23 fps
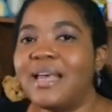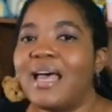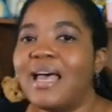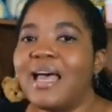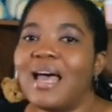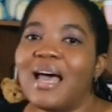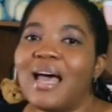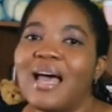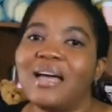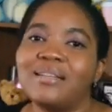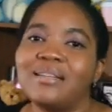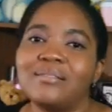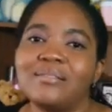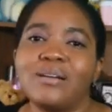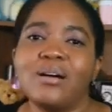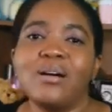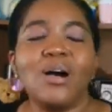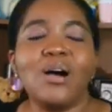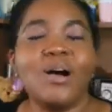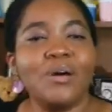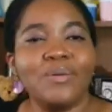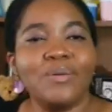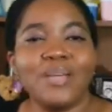and
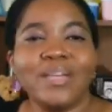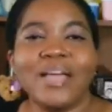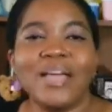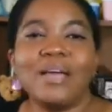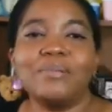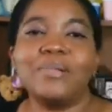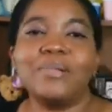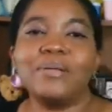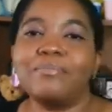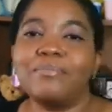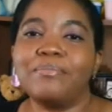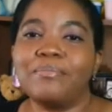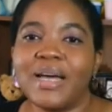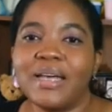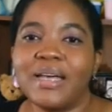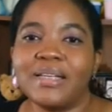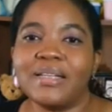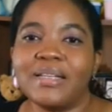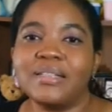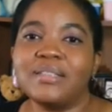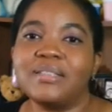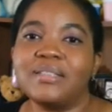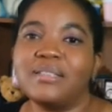how it can be
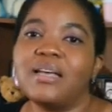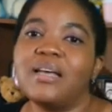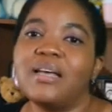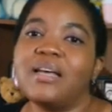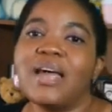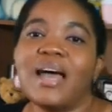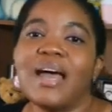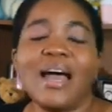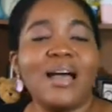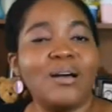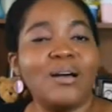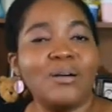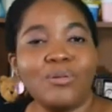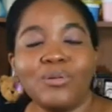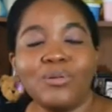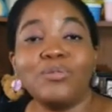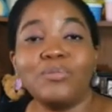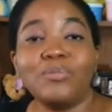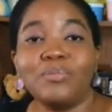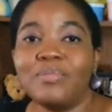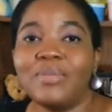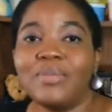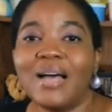managed at home,